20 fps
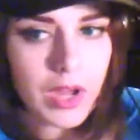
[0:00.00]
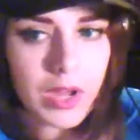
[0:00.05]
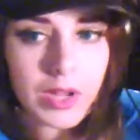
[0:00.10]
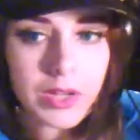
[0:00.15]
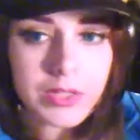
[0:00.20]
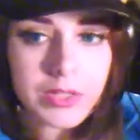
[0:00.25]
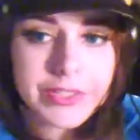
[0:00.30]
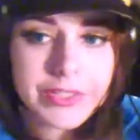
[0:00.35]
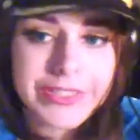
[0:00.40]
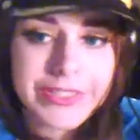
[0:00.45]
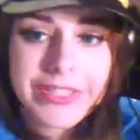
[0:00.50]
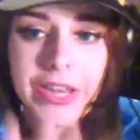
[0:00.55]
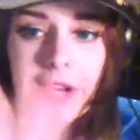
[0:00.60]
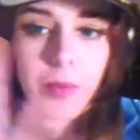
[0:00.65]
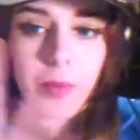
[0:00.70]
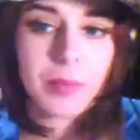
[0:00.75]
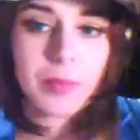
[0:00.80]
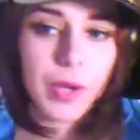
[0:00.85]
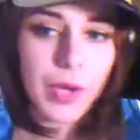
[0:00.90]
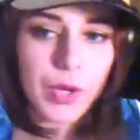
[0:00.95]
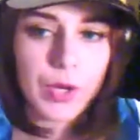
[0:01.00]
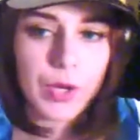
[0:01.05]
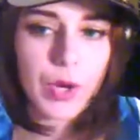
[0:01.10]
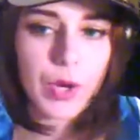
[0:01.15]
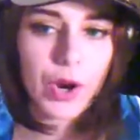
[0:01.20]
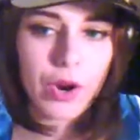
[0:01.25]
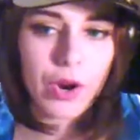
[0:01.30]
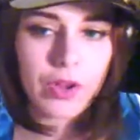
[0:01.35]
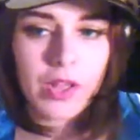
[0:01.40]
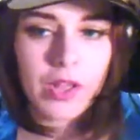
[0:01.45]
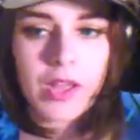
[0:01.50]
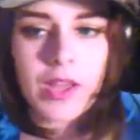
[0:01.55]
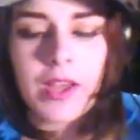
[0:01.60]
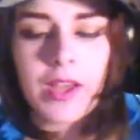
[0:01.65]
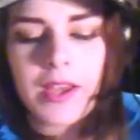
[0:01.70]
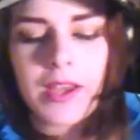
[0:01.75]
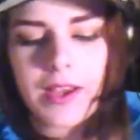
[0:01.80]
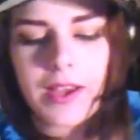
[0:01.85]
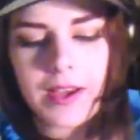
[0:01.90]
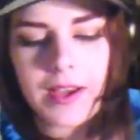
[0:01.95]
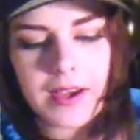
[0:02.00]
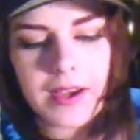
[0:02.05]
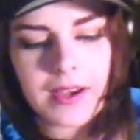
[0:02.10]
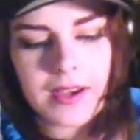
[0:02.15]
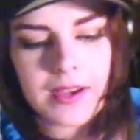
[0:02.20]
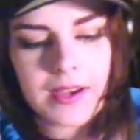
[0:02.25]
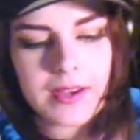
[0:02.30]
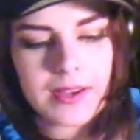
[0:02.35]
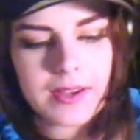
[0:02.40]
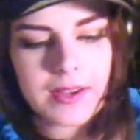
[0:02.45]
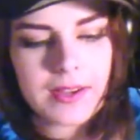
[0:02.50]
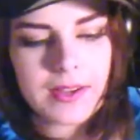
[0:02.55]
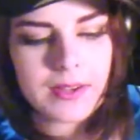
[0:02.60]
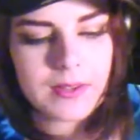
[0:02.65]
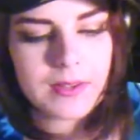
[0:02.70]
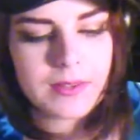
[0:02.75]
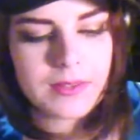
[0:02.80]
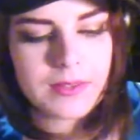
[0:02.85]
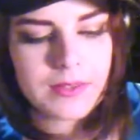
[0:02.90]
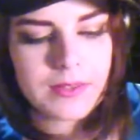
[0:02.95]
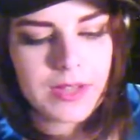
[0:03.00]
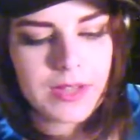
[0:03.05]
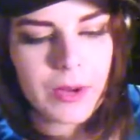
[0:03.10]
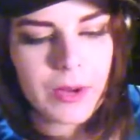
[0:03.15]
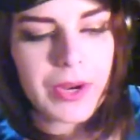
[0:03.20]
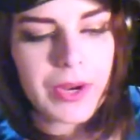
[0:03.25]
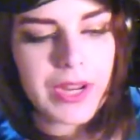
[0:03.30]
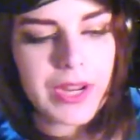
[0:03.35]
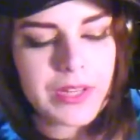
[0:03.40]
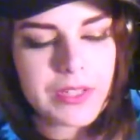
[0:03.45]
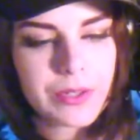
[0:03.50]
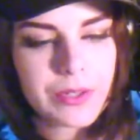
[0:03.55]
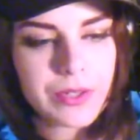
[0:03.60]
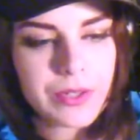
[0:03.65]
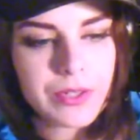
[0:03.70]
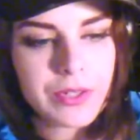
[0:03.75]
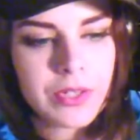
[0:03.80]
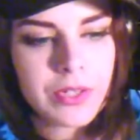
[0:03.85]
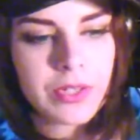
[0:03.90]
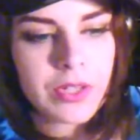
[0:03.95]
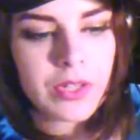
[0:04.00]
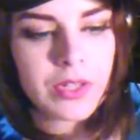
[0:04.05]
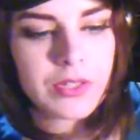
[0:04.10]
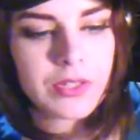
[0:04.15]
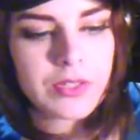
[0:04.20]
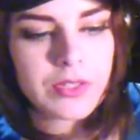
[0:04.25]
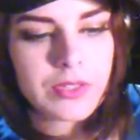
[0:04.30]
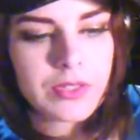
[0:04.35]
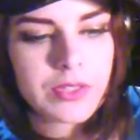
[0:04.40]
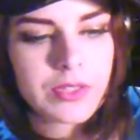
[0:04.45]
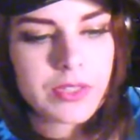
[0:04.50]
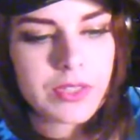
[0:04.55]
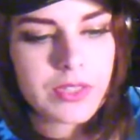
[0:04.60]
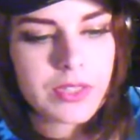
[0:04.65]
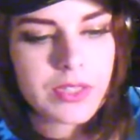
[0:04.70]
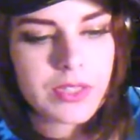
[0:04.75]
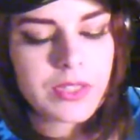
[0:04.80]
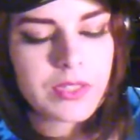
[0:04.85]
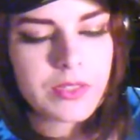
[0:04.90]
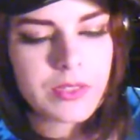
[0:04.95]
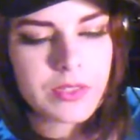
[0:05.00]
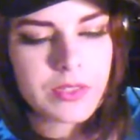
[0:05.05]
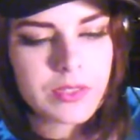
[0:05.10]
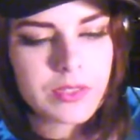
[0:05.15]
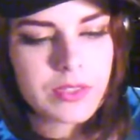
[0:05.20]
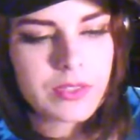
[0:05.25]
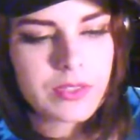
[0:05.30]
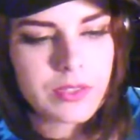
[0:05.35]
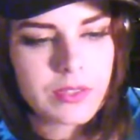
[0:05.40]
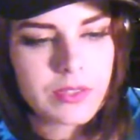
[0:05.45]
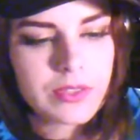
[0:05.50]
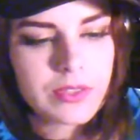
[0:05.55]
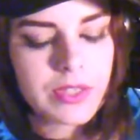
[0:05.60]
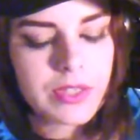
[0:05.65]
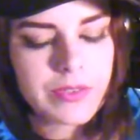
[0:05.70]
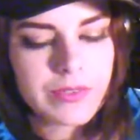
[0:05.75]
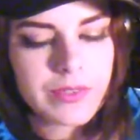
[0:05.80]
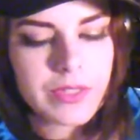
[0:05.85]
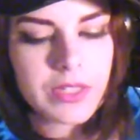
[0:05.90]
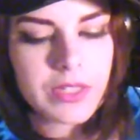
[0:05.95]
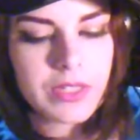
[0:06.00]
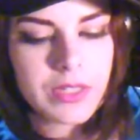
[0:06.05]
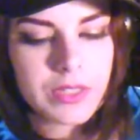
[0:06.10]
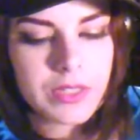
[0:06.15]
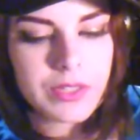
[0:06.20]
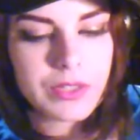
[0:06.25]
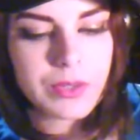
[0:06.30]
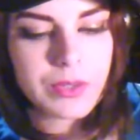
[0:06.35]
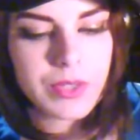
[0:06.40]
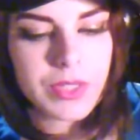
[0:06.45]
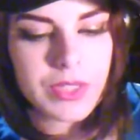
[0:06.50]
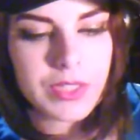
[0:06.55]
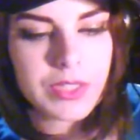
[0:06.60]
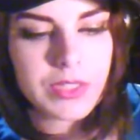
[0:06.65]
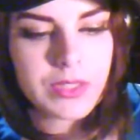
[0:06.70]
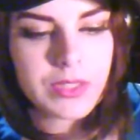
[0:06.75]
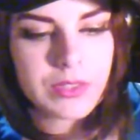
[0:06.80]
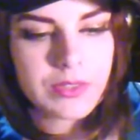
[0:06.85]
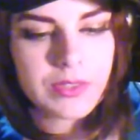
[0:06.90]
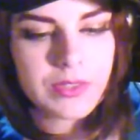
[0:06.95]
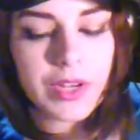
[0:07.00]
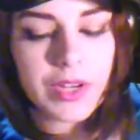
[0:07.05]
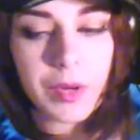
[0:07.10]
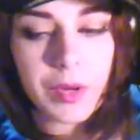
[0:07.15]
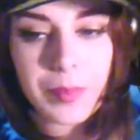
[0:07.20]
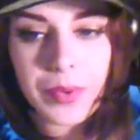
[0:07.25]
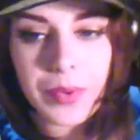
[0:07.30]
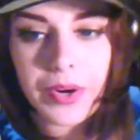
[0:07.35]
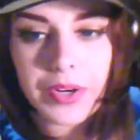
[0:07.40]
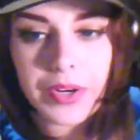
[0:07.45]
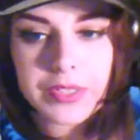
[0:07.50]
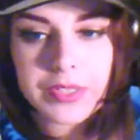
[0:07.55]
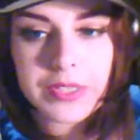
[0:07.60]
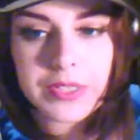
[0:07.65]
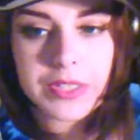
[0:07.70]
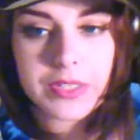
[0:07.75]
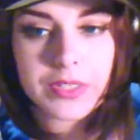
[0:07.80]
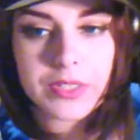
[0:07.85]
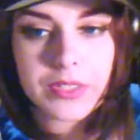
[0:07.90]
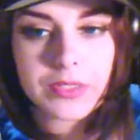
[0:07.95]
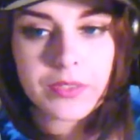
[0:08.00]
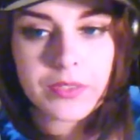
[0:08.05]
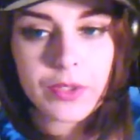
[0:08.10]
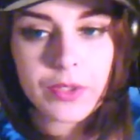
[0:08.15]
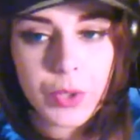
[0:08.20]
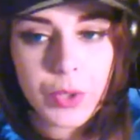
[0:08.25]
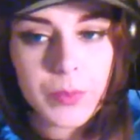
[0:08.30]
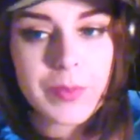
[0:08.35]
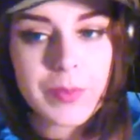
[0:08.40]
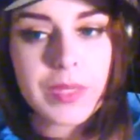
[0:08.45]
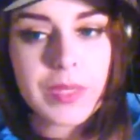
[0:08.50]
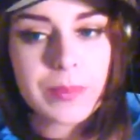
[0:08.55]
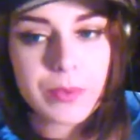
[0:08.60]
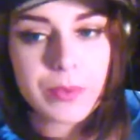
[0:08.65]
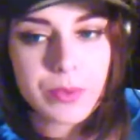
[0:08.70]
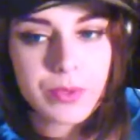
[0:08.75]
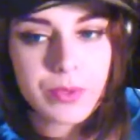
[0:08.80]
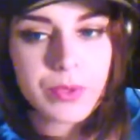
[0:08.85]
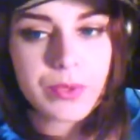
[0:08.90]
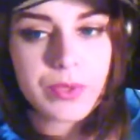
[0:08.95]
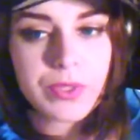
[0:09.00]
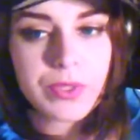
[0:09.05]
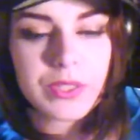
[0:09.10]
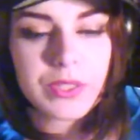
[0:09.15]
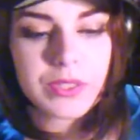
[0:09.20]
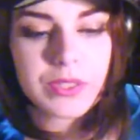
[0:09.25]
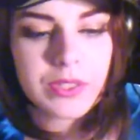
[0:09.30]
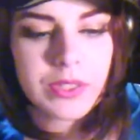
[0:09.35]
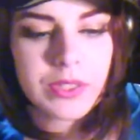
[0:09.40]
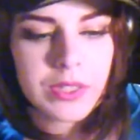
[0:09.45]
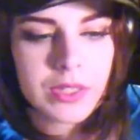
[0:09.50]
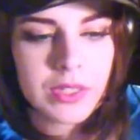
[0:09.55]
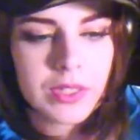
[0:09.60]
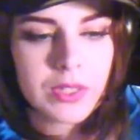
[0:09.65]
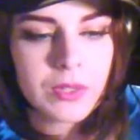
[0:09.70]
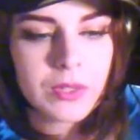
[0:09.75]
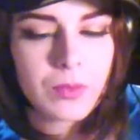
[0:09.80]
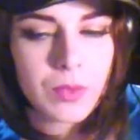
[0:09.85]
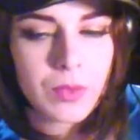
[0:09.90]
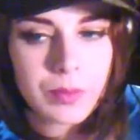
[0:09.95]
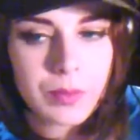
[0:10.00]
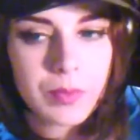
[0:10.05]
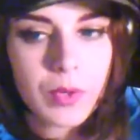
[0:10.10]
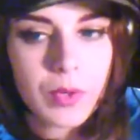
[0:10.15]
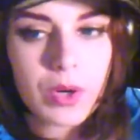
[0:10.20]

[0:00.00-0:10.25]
setup girl, our editor, is definitely doing their part. There are two people doing, one